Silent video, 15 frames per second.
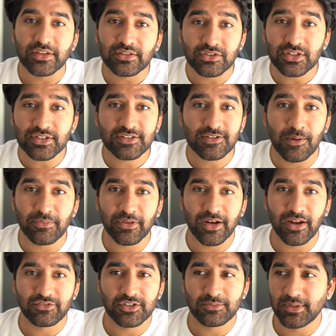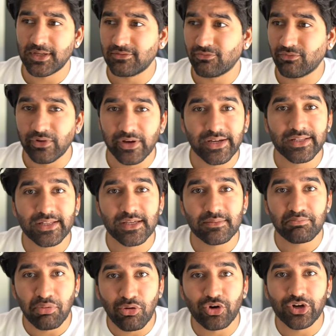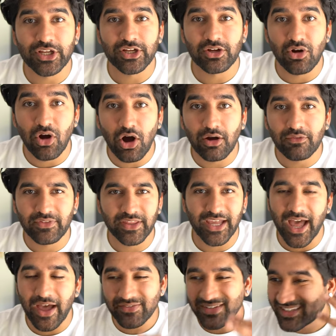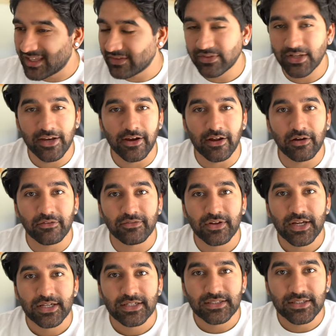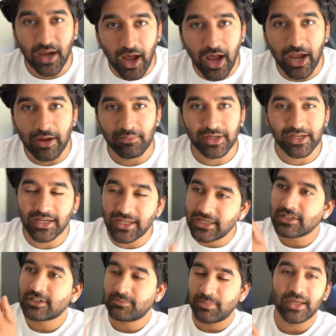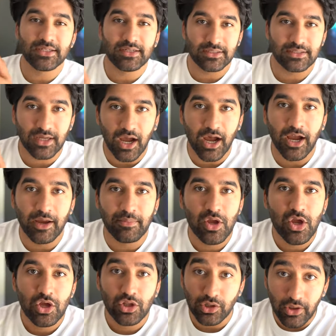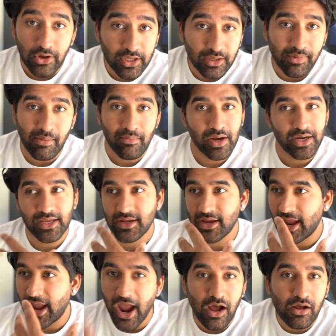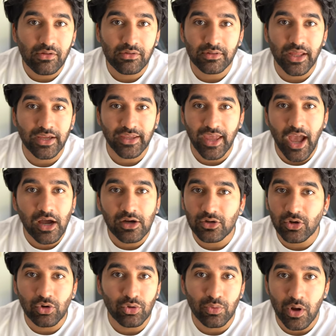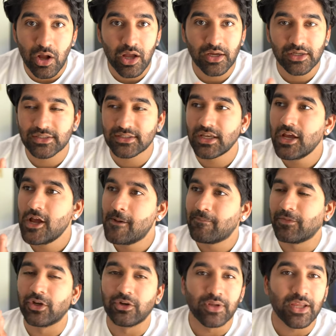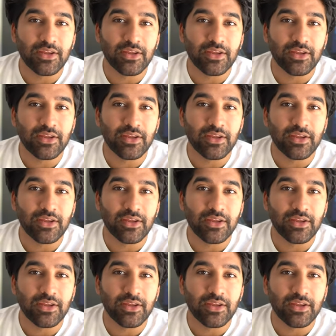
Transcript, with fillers: This is just something that I've just been really putting off. Like I haven't given enough time. Like I need to spend time learning about money, how like how it all works, you know,